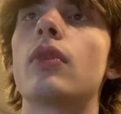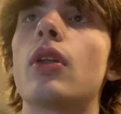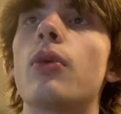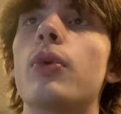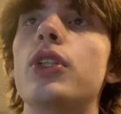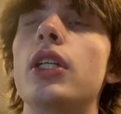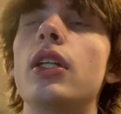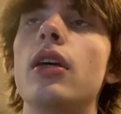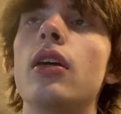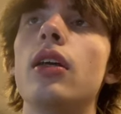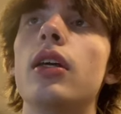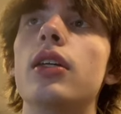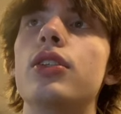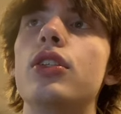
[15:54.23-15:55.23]
What she did
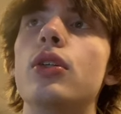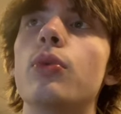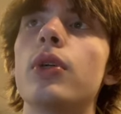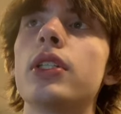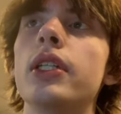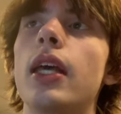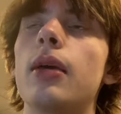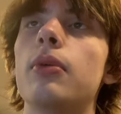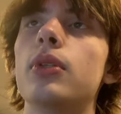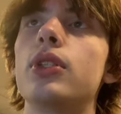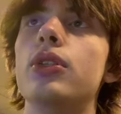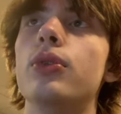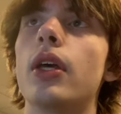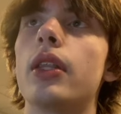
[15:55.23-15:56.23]
is she wasn't able
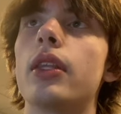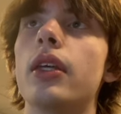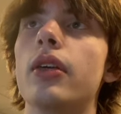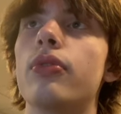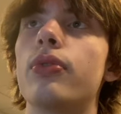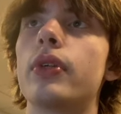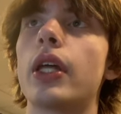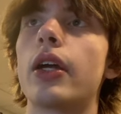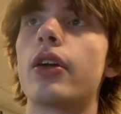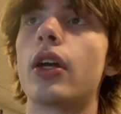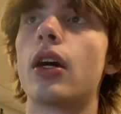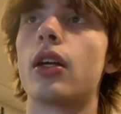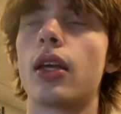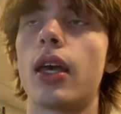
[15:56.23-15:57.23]
to get the
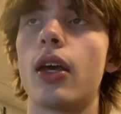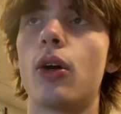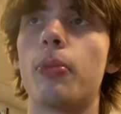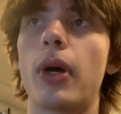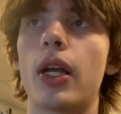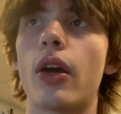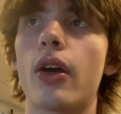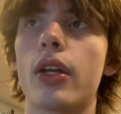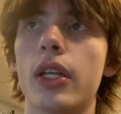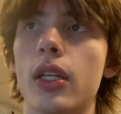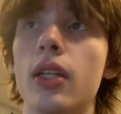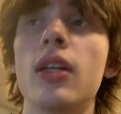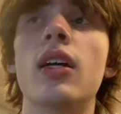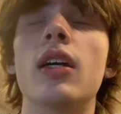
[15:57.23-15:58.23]
Flareon KO on my
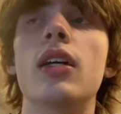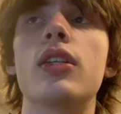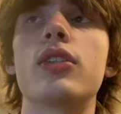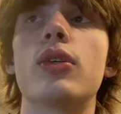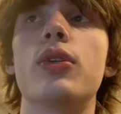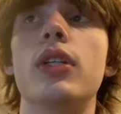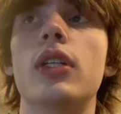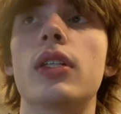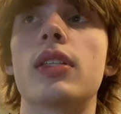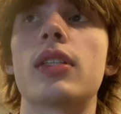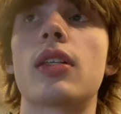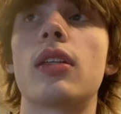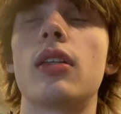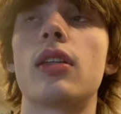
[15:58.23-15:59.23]
Guardy, so she just
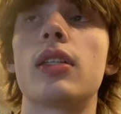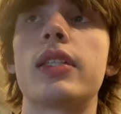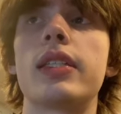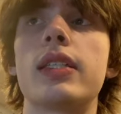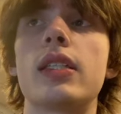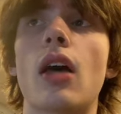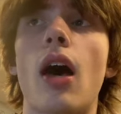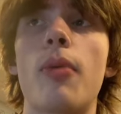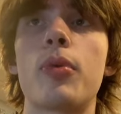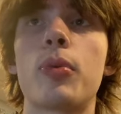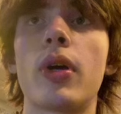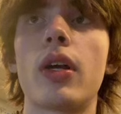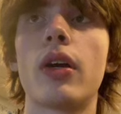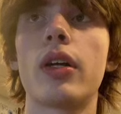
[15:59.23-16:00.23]
sobbed
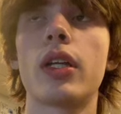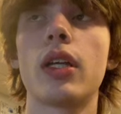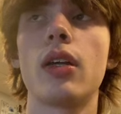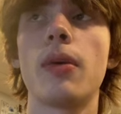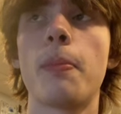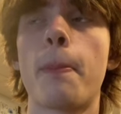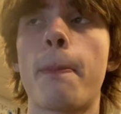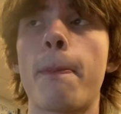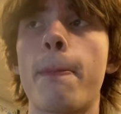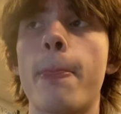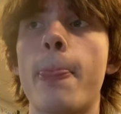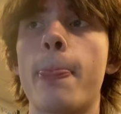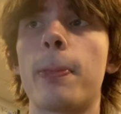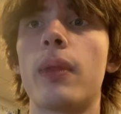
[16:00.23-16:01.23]
Guardy,
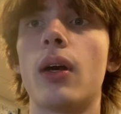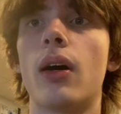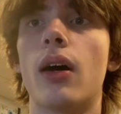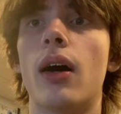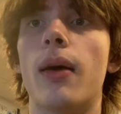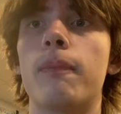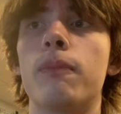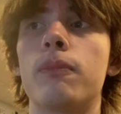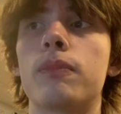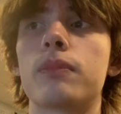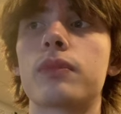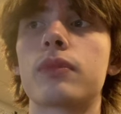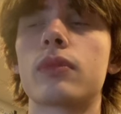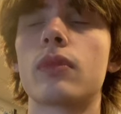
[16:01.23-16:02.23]
and
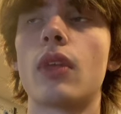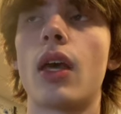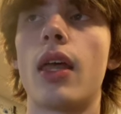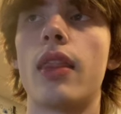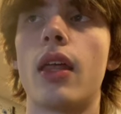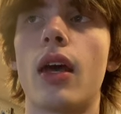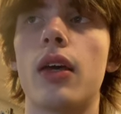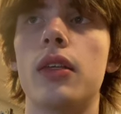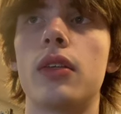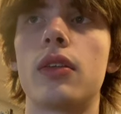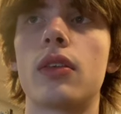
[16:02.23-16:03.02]
then I